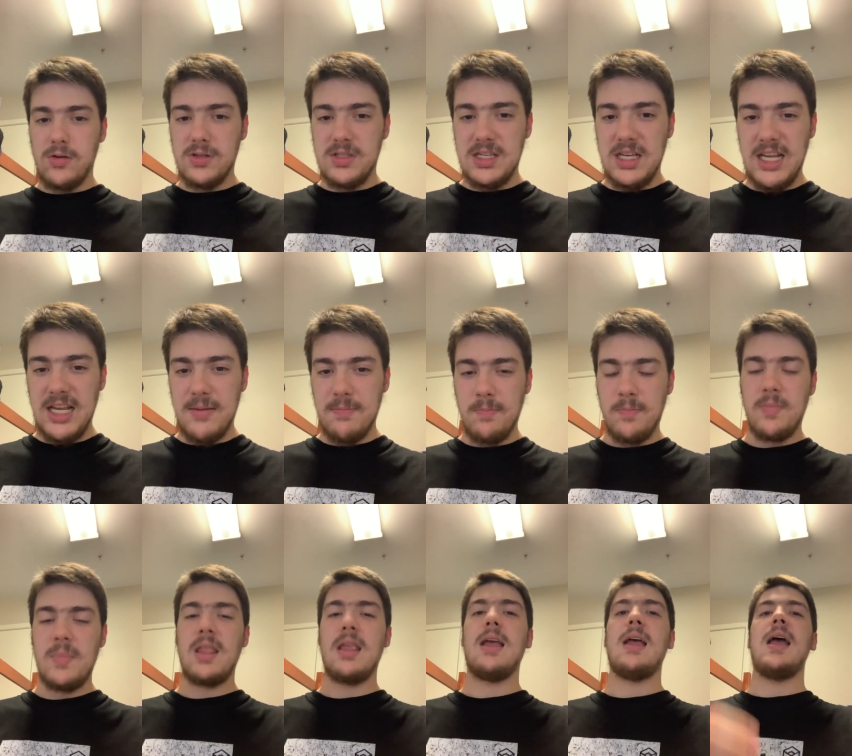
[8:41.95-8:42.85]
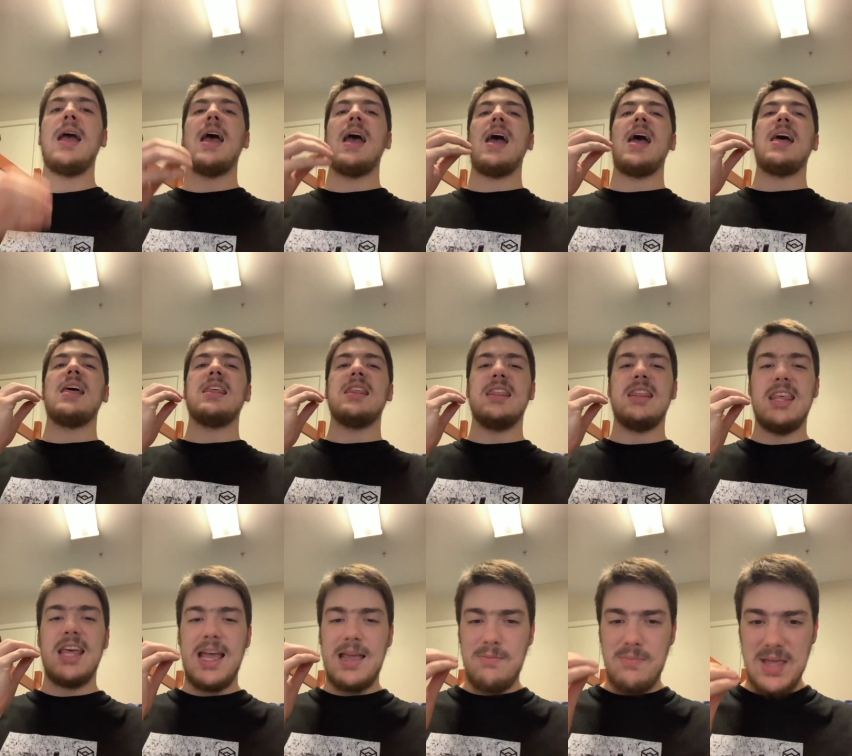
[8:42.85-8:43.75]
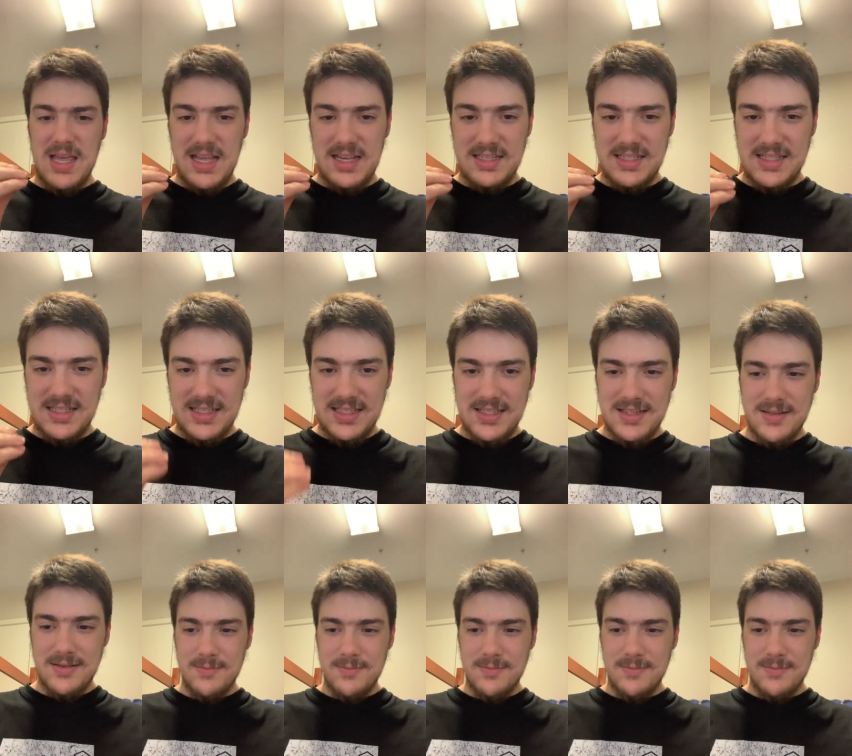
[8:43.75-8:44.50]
team. They miss.